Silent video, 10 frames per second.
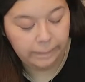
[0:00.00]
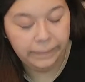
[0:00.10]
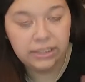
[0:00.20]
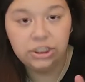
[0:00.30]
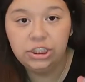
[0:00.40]

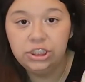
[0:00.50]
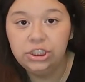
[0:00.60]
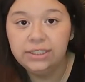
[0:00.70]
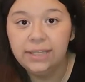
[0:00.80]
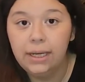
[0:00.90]
But she's
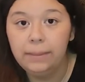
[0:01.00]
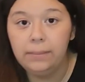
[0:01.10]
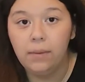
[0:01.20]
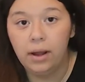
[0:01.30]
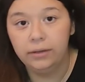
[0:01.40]
just gonna be
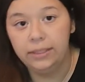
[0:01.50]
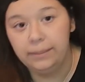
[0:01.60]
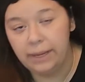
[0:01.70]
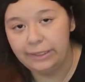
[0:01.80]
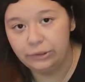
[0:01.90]

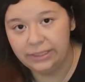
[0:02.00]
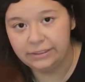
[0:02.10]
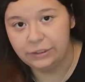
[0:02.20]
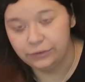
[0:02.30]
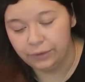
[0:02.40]
modeling my
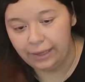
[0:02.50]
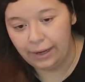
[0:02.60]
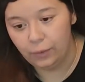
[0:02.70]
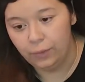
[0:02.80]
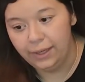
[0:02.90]
dresses for
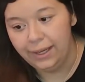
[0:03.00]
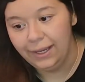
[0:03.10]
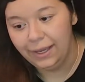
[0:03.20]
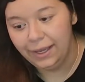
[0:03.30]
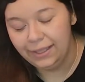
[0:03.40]
now
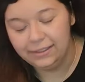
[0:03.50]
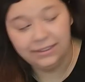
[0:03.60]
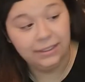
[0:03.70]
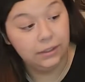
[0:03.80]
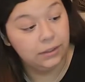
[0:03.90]

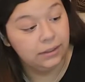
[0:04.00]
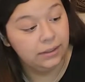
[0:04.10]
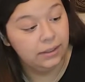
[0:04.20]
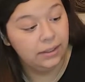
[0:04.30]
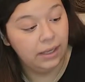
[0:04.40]
until
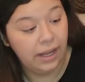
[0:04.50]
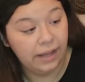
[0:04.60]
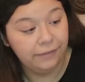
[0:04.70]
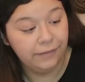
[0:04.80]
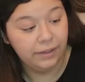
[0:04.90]

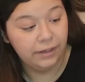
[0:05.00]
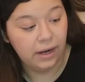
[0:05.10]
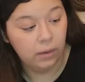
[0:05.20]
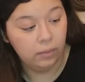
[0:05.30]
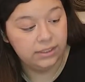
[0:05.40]
I figure
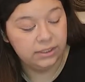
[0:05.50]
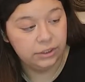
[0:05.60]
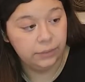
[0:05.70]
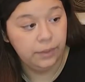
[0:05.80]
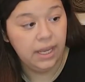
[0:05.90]
out what to
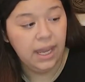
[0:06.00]
do.